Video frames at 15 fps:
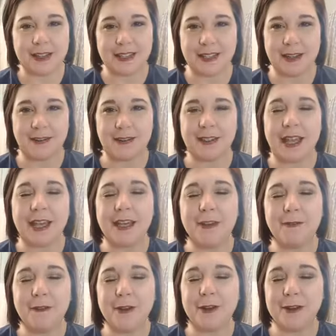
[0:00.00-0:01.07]
So thank you
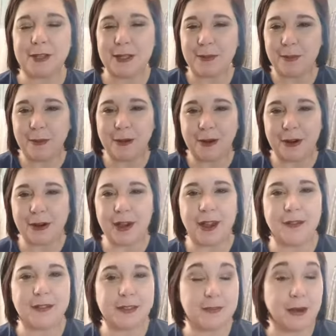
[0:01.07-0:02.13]
for your support
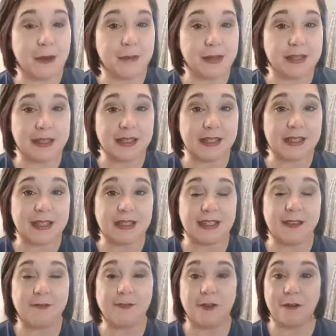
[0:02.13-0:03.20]
of small businesses
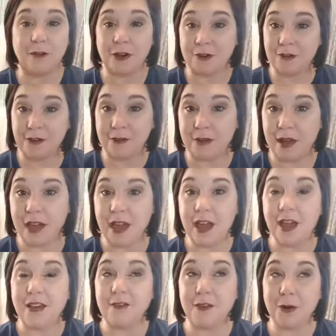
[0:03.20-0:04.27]
and from work from
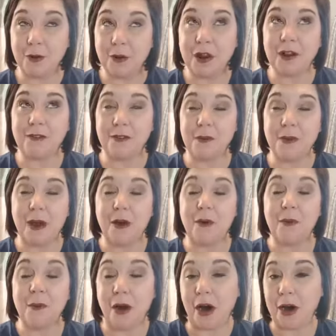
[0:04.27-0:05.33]
for work from
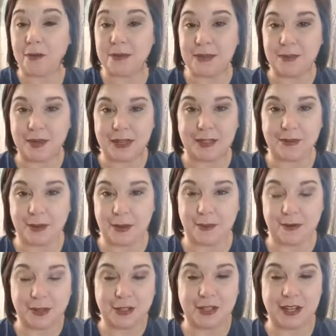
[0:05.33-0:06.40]
home moms because we
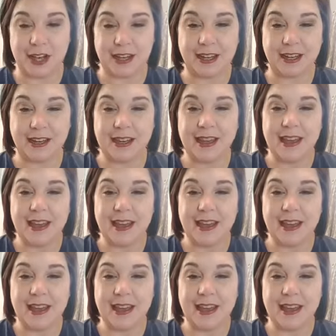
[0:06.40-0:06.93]
appreciate it.